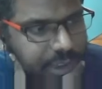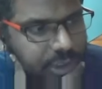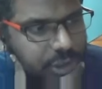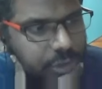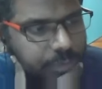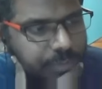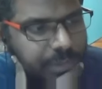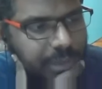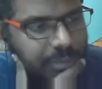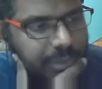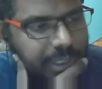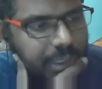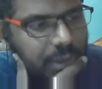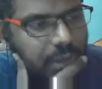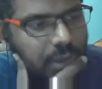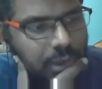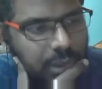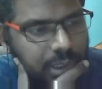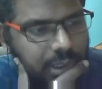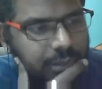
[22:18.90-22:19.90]
to public
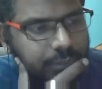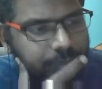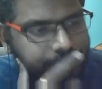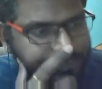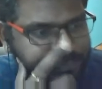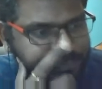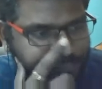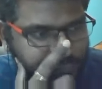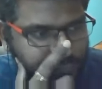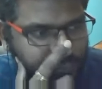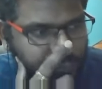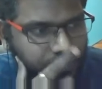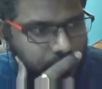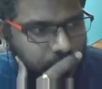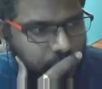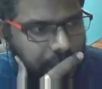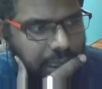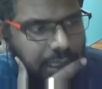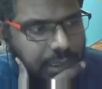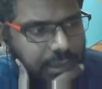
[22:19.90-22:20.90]
order,
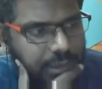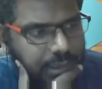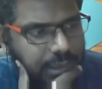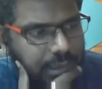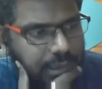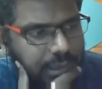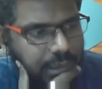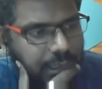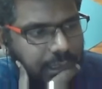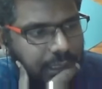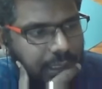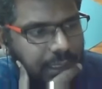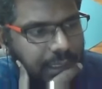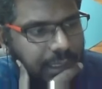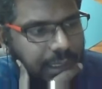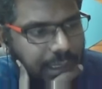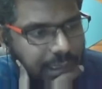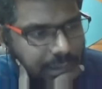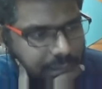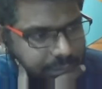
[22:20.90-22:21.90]
morality, and
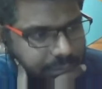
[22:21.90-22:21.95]
health,